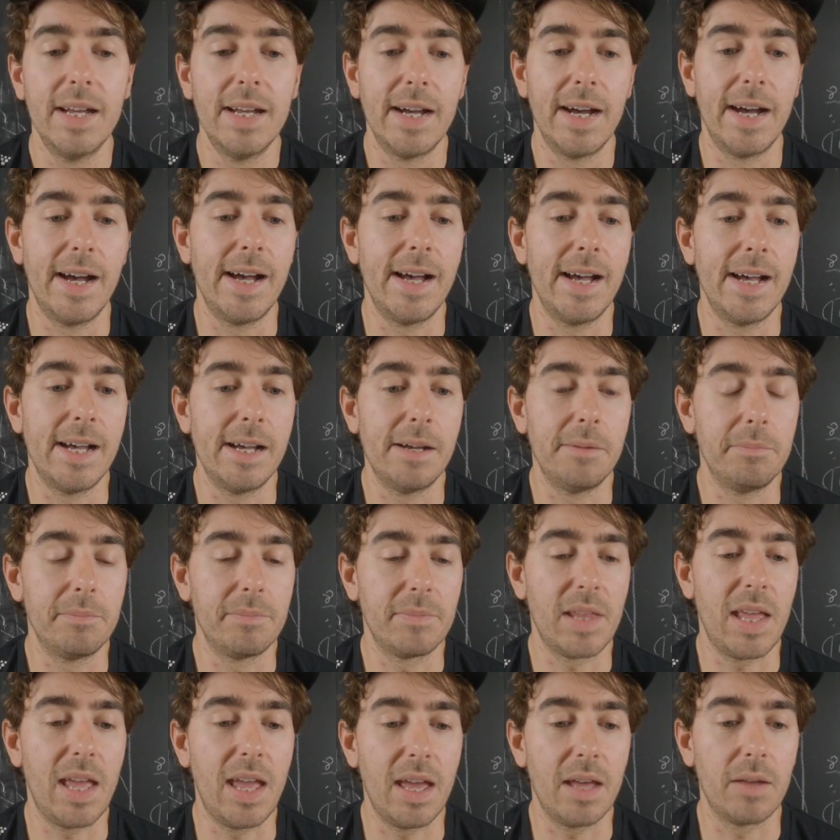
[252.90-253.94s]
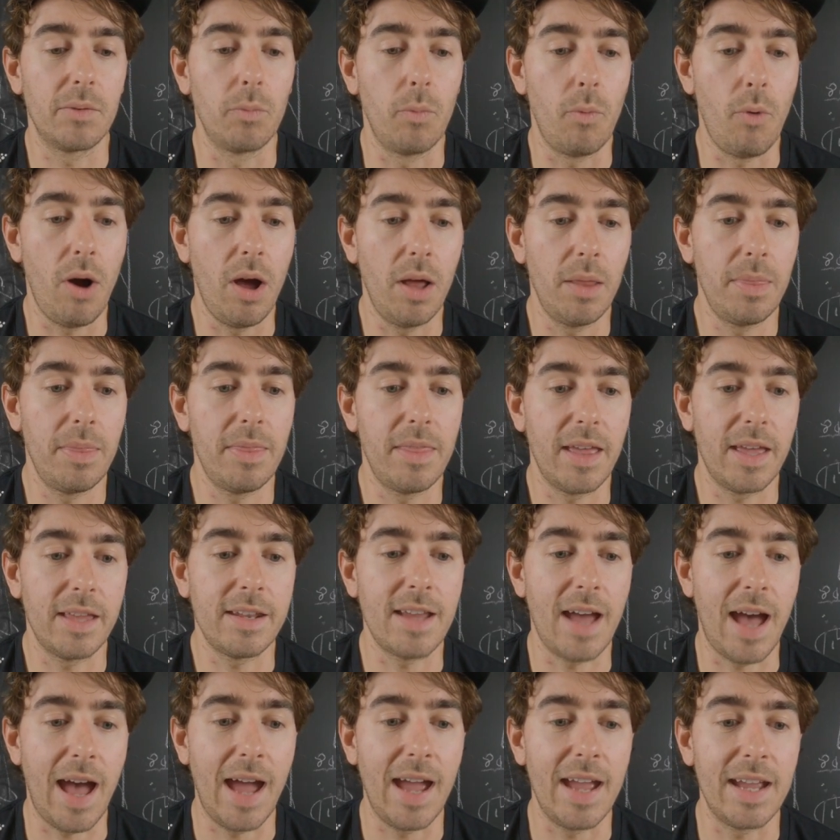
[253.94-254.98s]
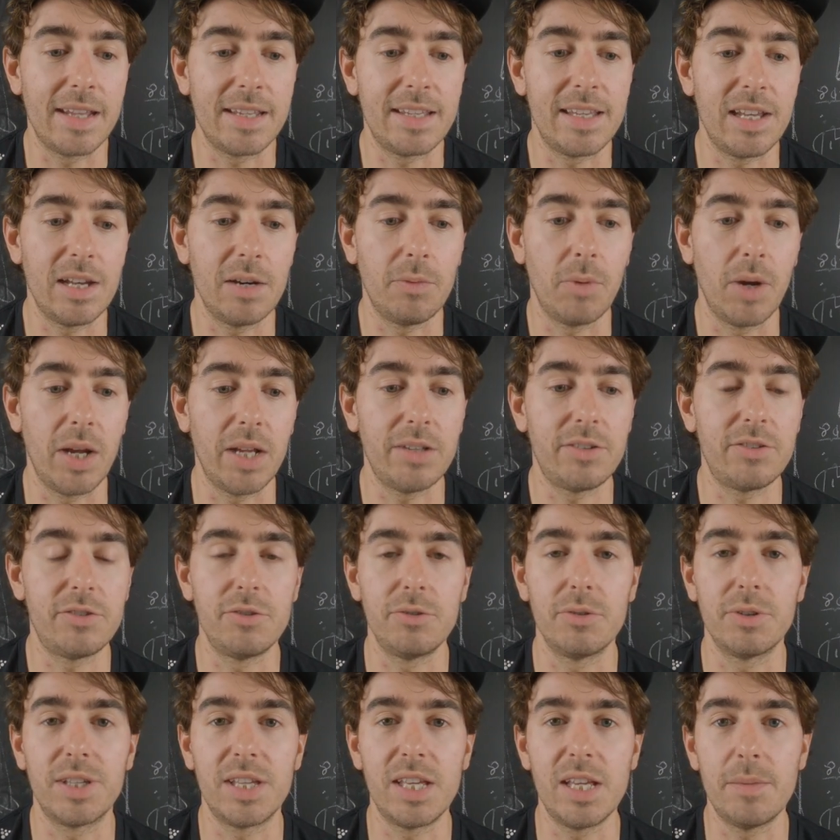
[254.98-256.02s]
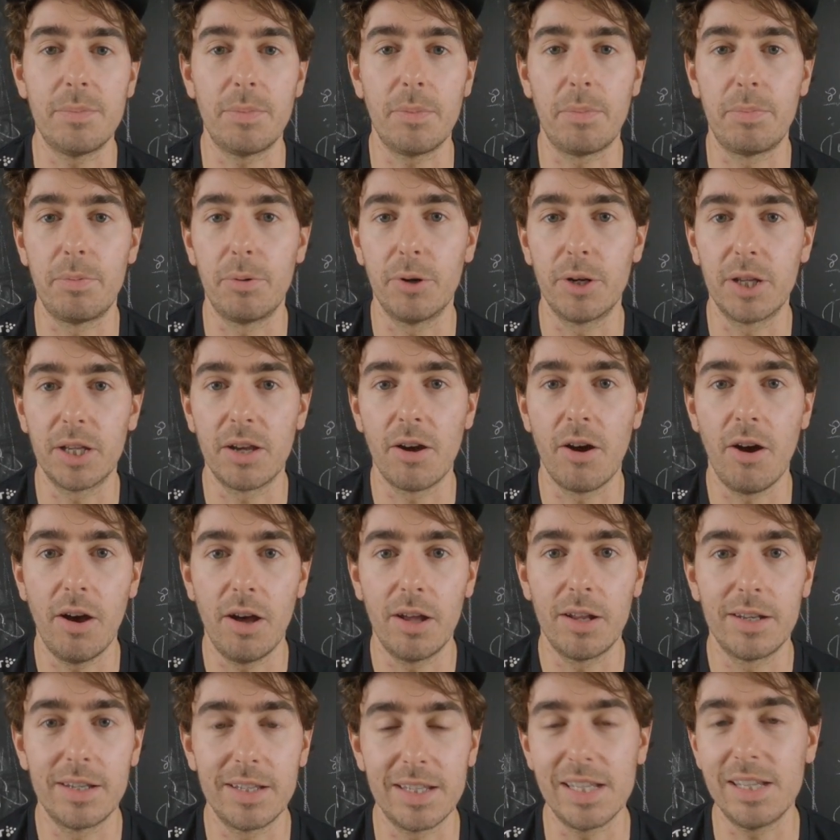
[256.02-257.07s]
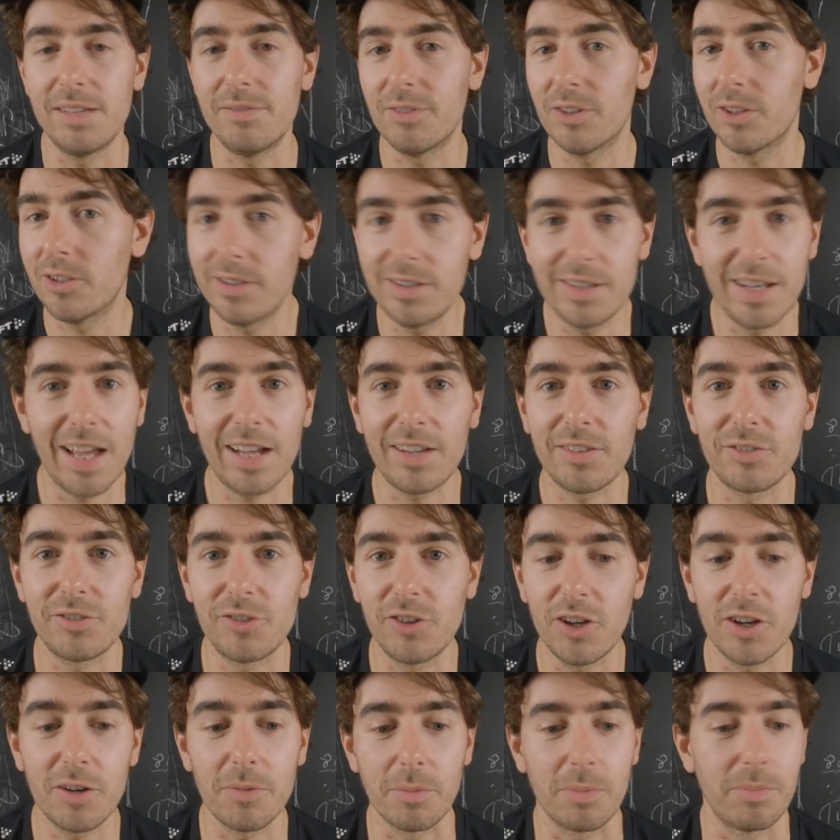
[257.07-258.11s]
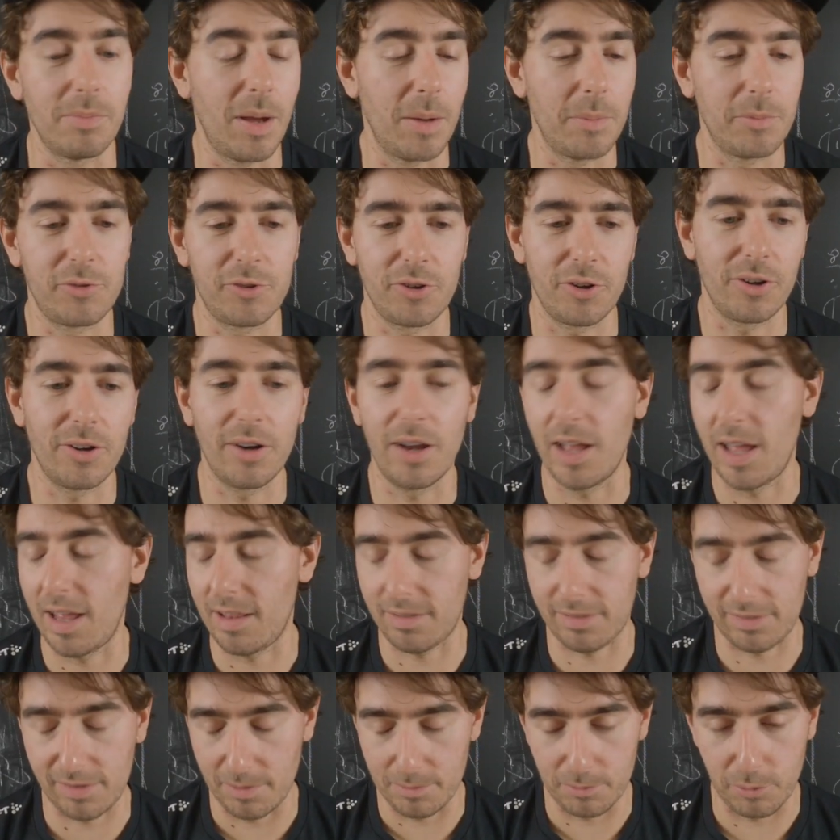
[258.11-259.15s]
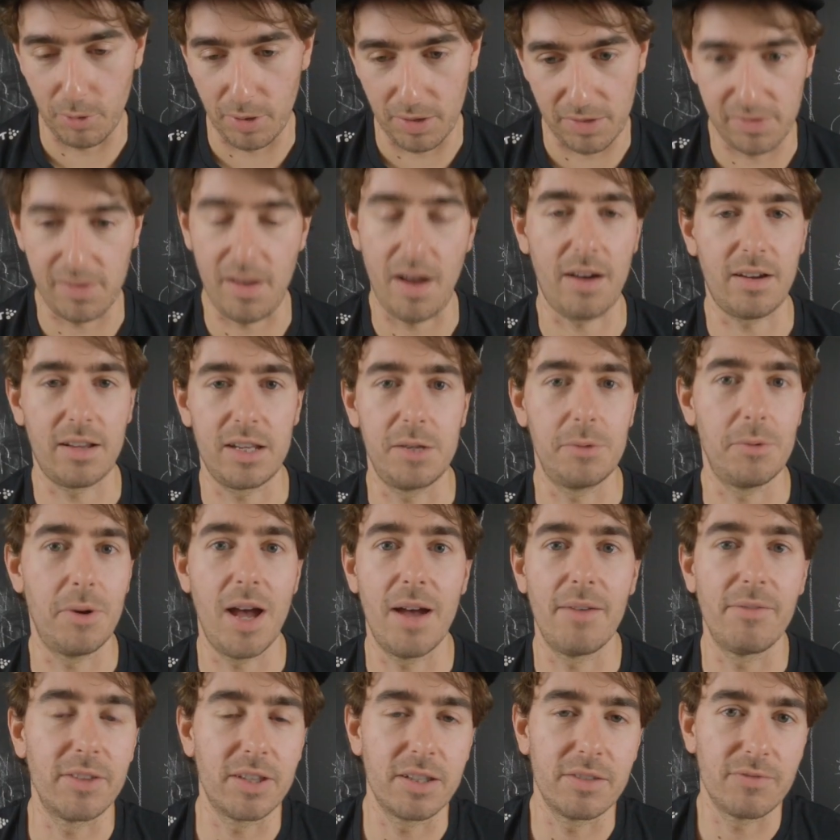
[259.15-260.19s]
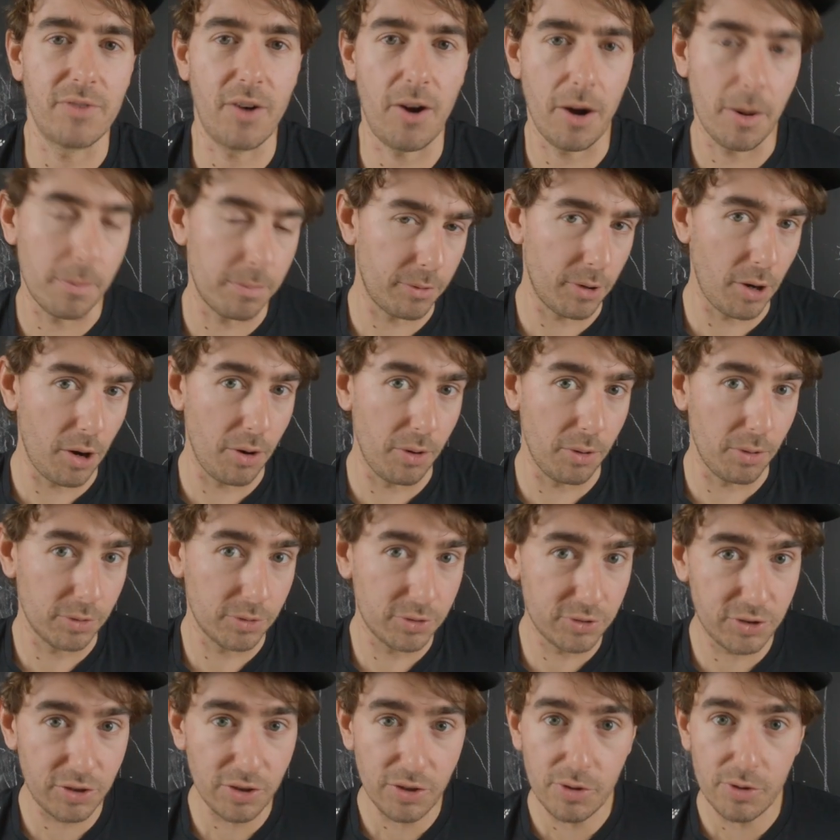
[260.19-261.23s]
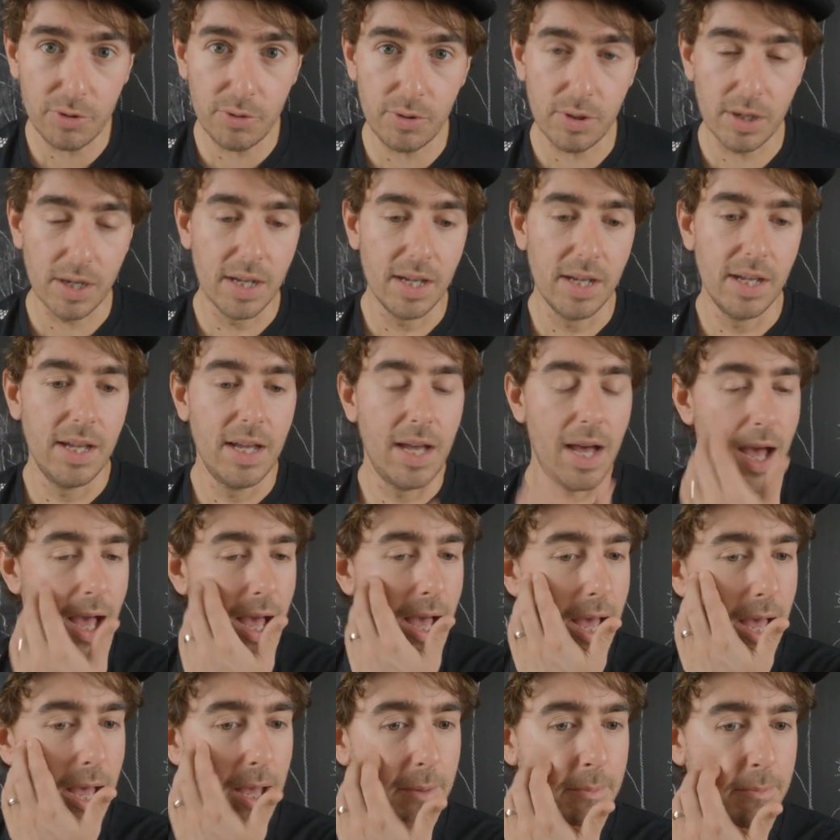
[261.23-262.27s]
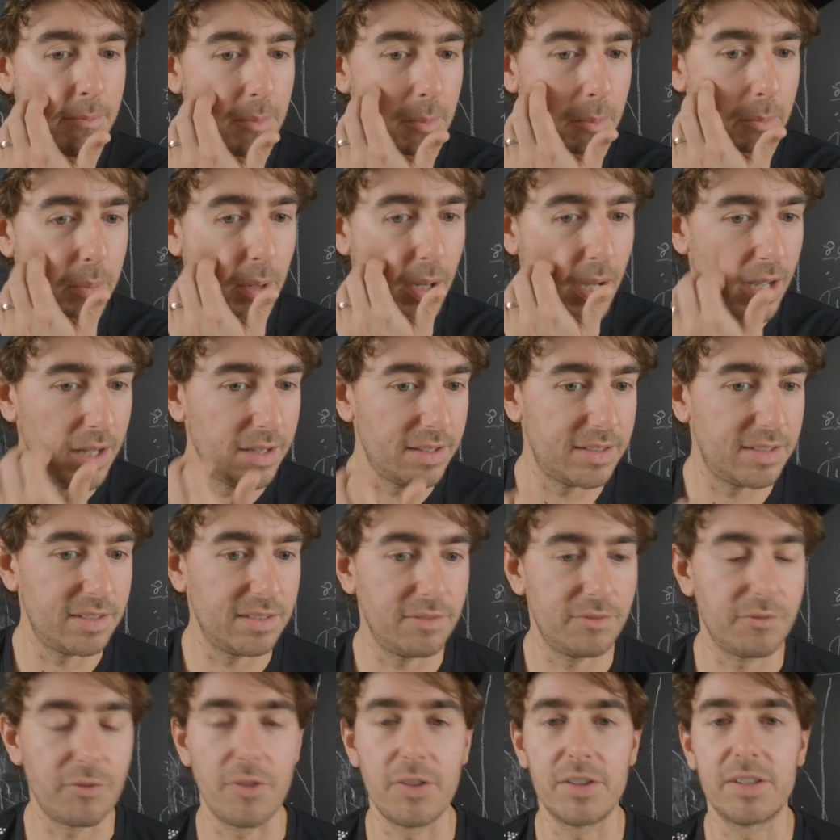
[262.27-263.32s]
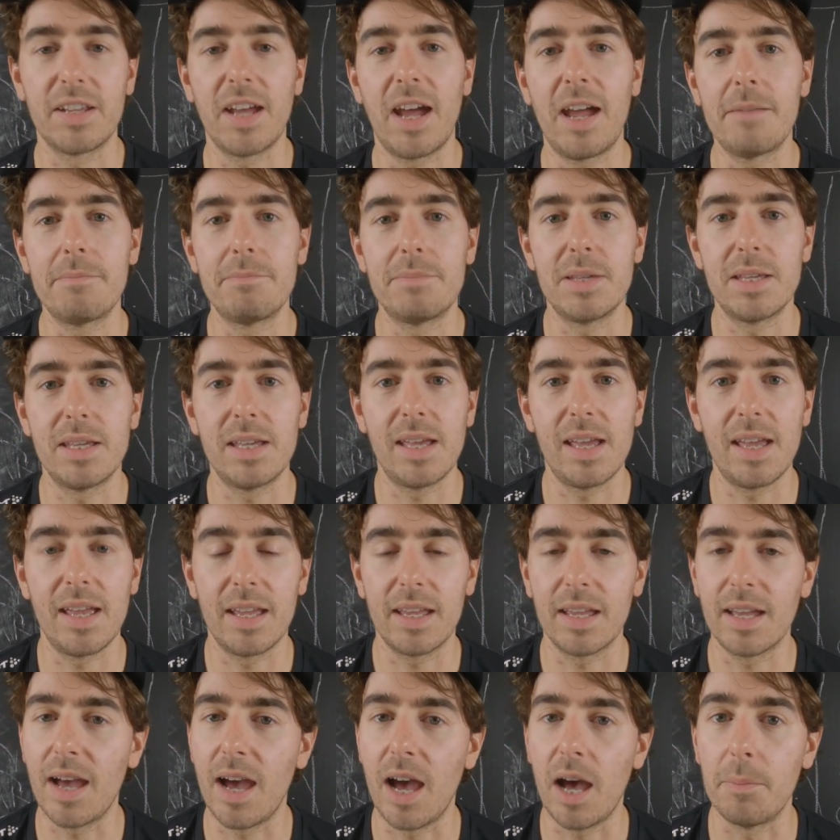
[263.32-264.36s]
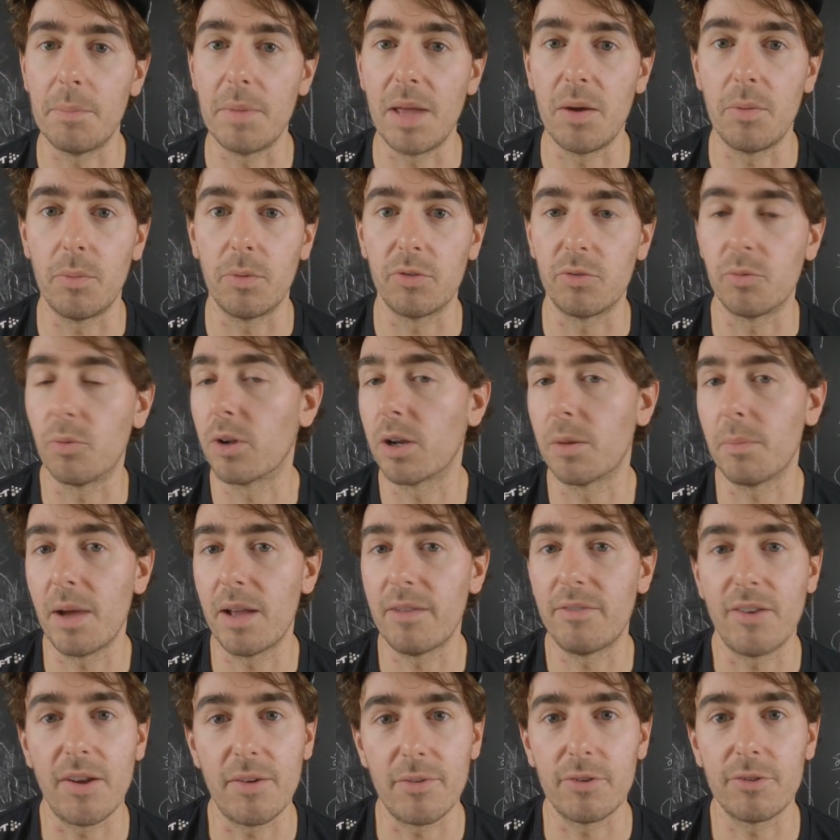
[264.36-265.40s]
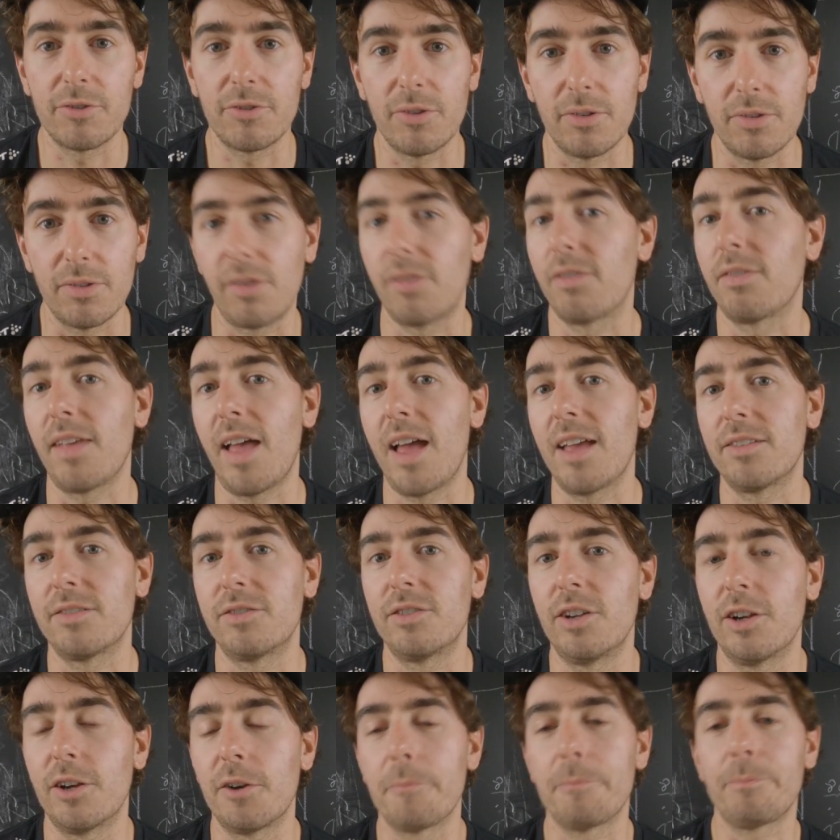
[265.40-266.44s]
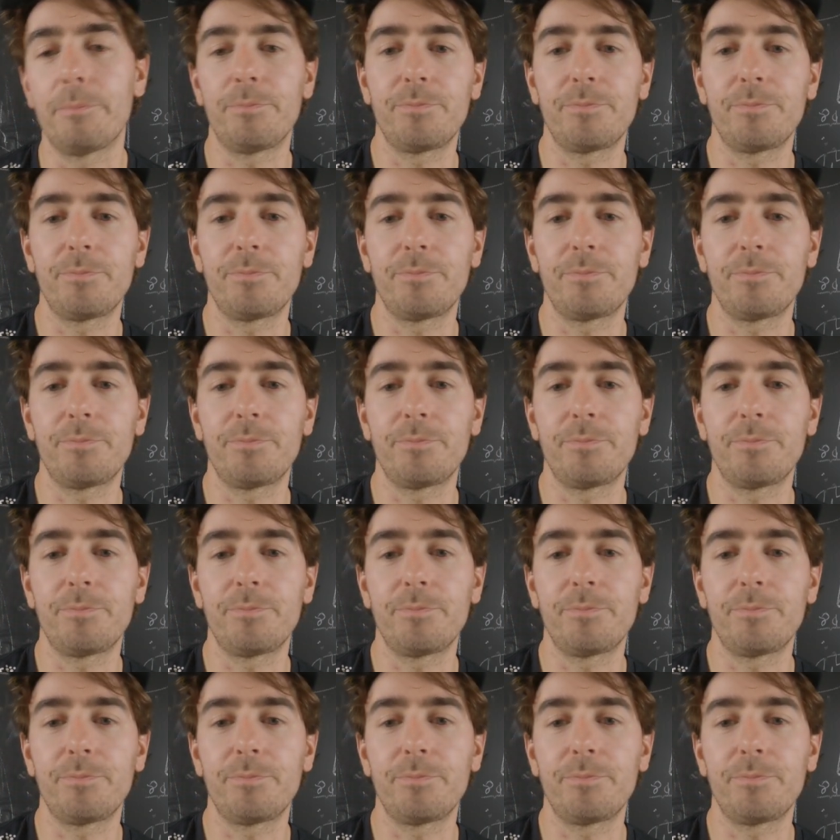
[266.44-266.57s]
and one that I can't wait to keep putting on even next year. I'm sure at some point Saucony will have the Canara Pro too, but for the time being, it was one of my favorite shoes this last year.